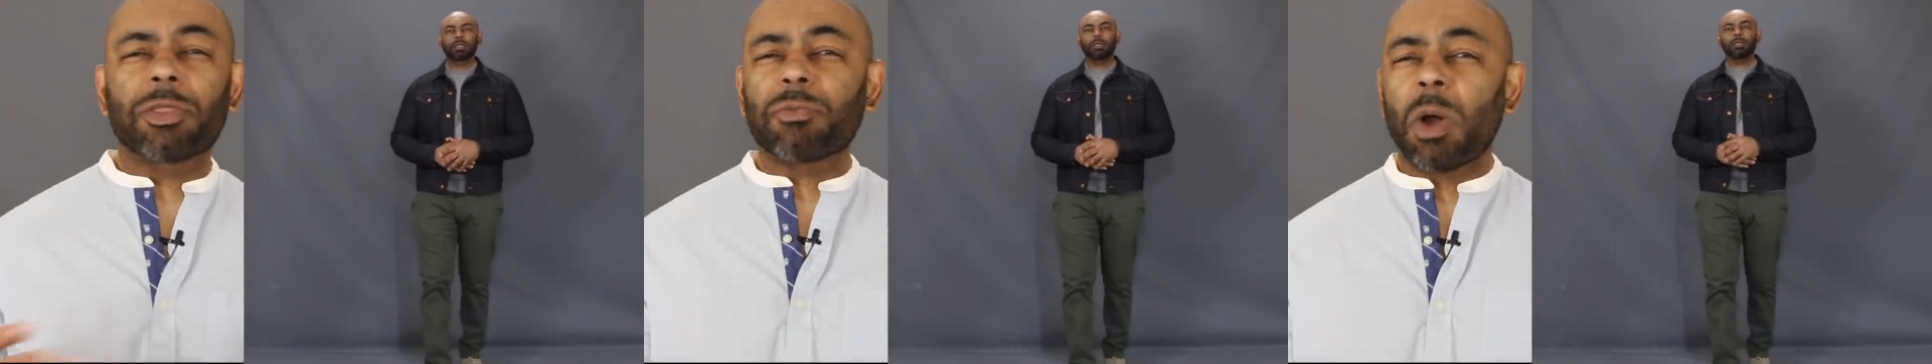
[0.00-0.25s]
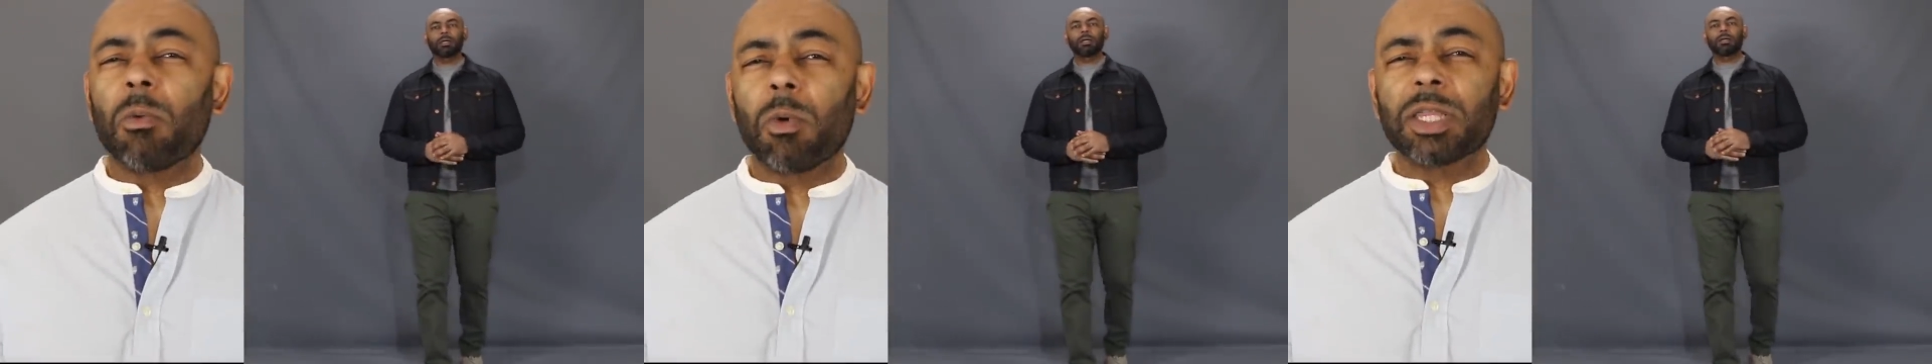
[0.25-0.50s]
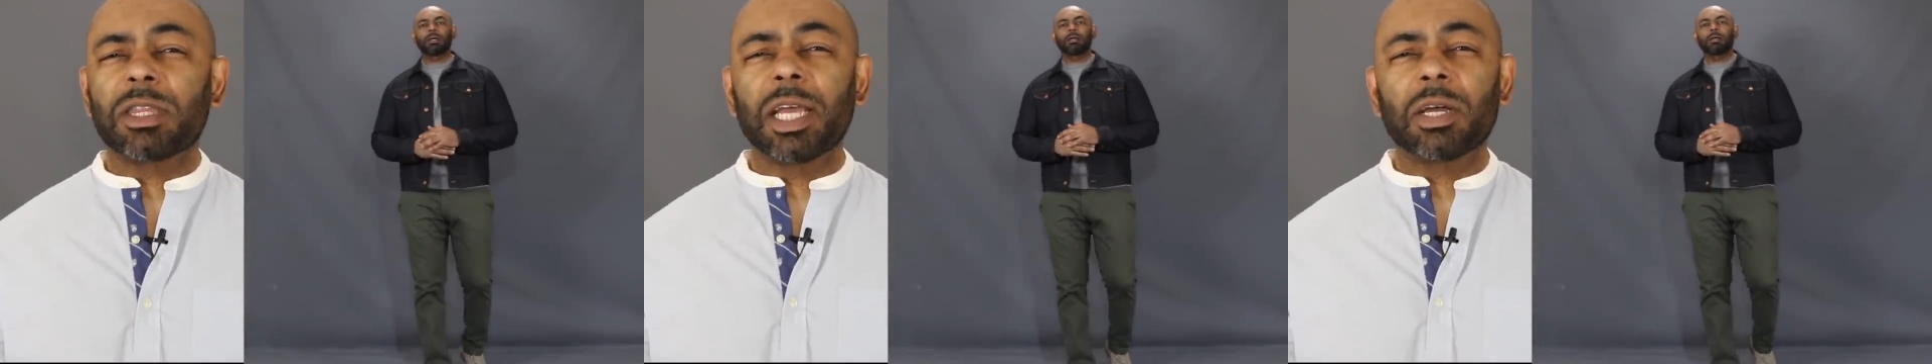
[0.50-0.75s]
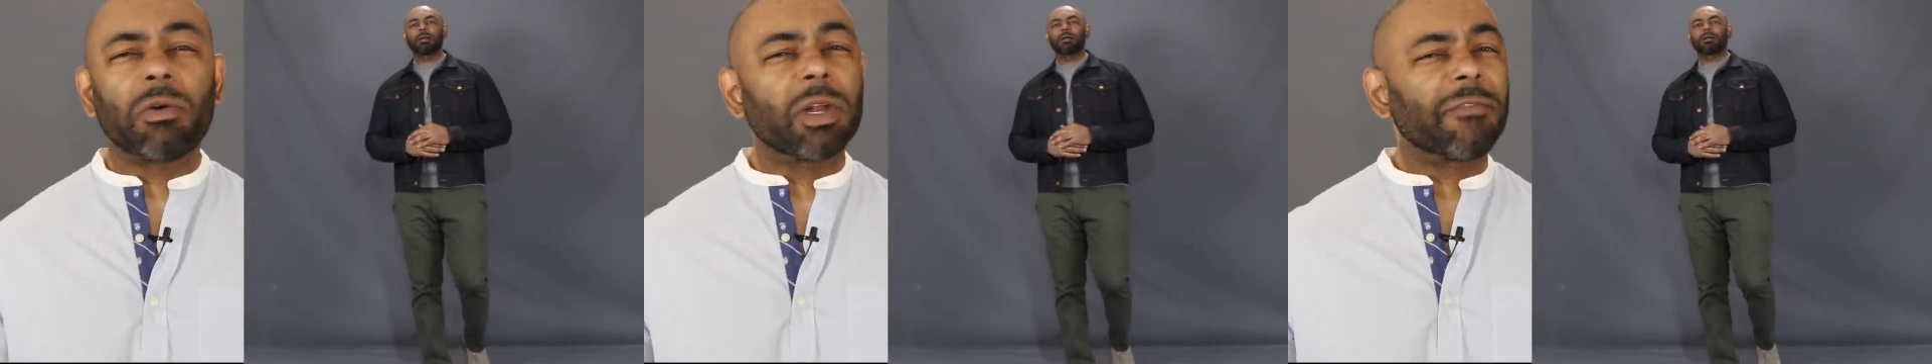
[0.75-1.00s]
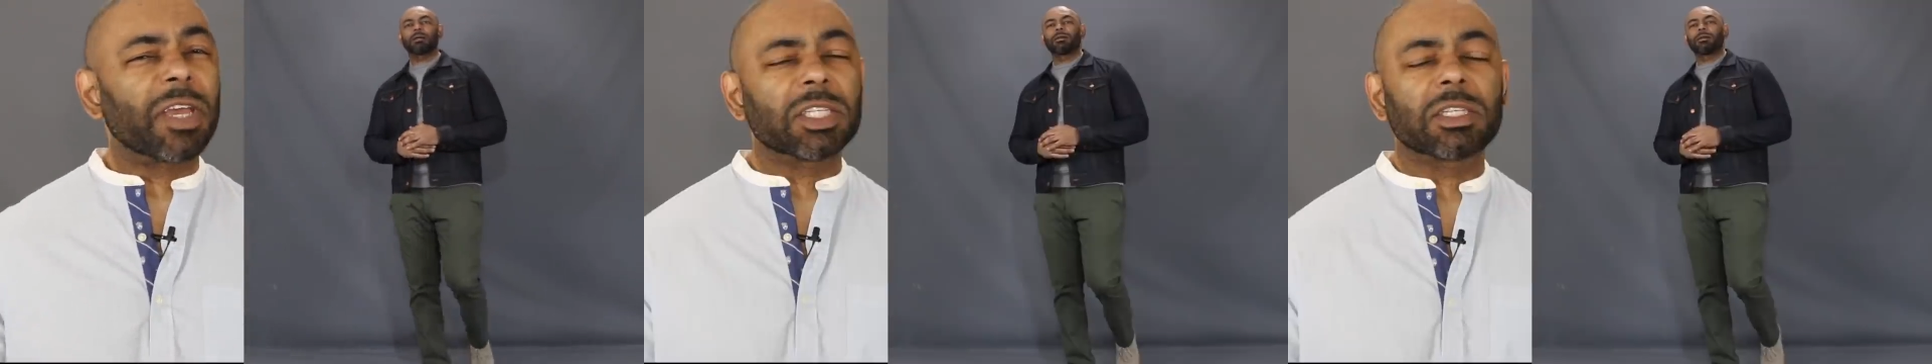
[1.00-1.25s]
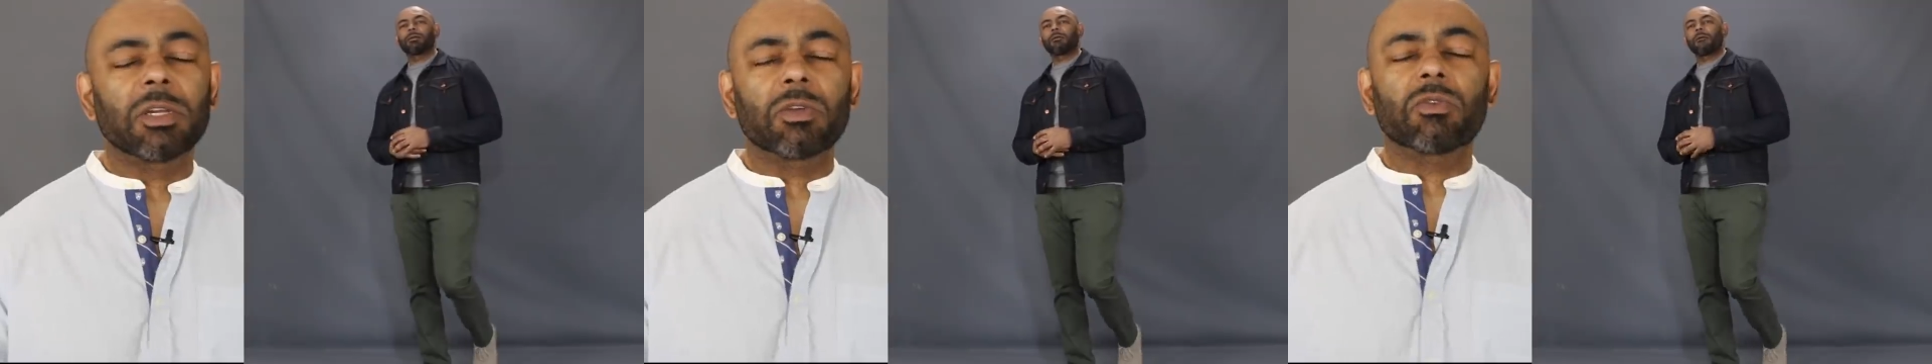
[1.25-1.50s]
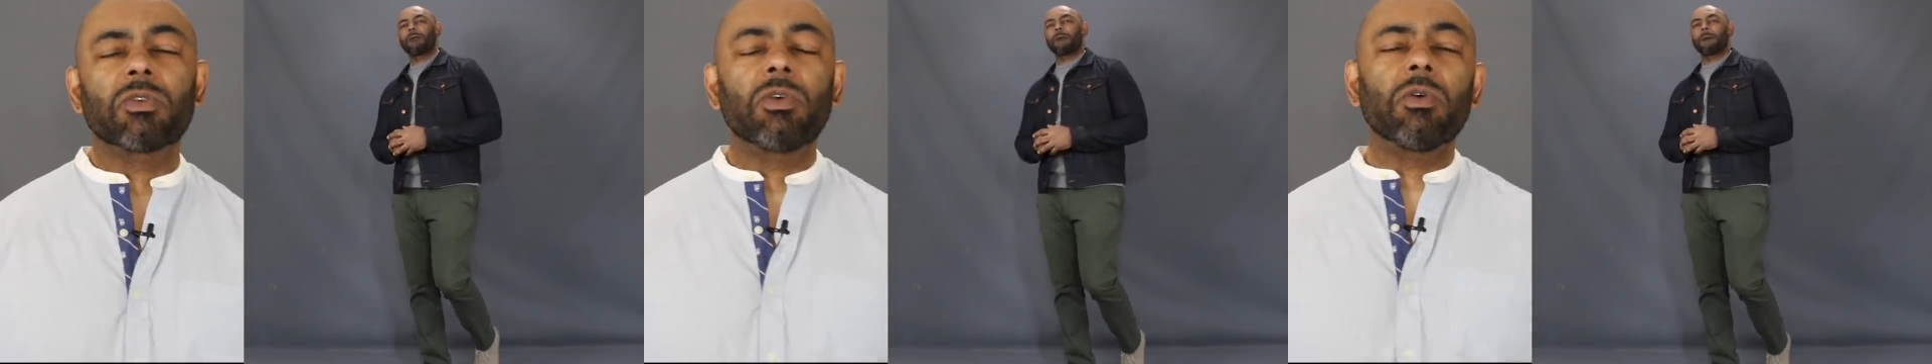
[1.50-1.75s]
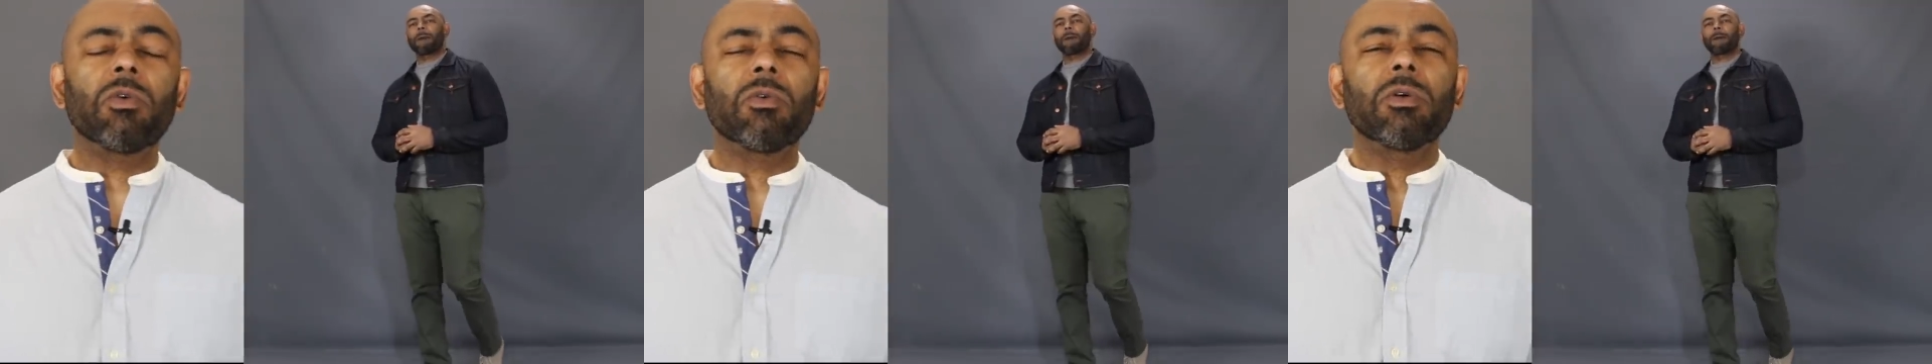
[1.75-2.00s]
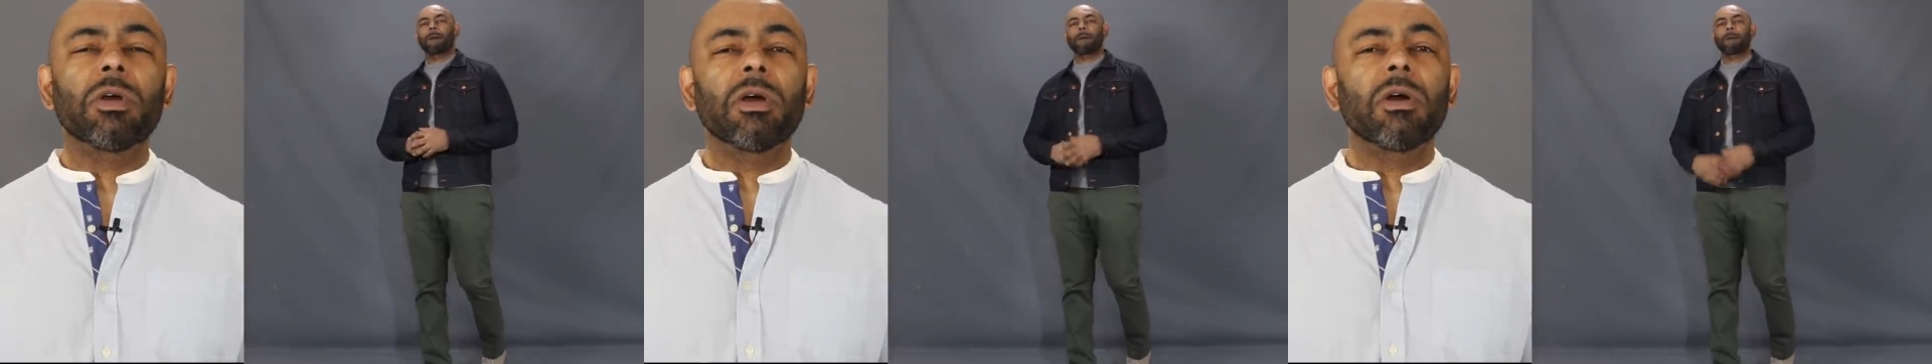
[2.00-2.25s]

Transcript: throw one thing on if it gets a little cool